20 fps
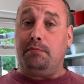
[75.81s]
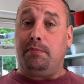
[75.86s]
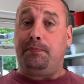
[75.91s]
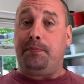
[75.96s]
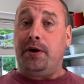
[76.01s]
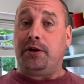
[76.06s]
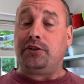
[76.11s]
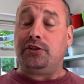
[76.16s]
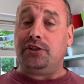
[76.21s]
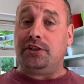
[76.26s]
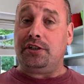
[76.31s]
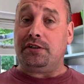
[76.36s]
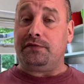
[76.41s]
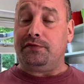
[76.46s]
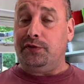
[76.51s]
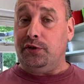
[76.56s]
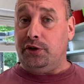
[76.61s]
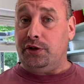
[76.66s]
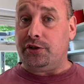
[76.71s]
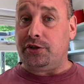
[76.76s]
budget
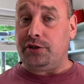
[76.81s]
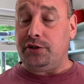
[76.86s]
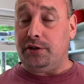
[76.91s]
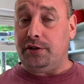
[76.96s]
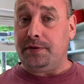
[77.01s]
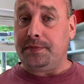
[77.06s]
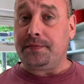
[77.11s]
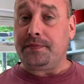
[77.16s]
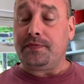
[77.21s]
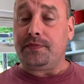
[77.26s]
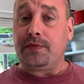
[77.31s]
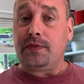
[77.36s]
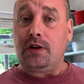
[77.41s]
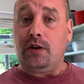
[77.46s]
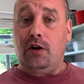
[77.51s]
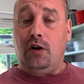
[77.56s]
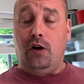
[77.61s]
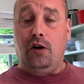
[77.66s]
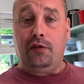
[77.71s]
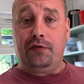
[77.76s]
version
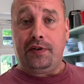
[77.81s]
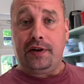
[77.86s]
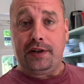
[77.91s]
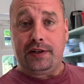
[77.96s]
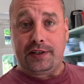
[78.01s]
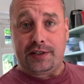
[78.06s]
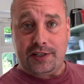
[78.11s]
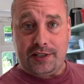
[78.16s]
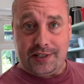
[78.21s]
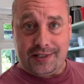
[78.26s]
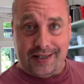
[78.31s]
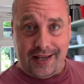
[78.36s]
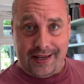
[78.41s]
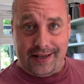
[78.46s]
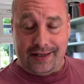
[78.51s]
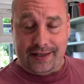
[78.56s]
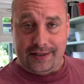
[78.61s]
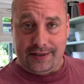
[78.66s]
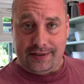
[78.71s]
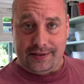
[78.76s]
of
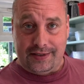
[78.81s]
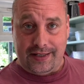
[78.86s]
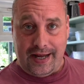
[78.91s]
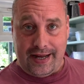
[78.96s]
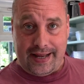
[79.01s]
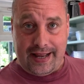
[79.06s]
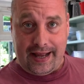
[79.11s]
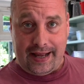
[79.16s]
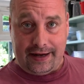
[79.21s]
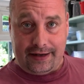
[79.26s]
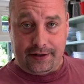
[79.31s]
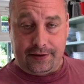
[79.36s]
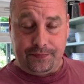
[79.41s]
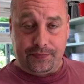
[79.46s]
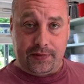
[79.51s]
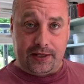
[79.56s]
Steak Diane,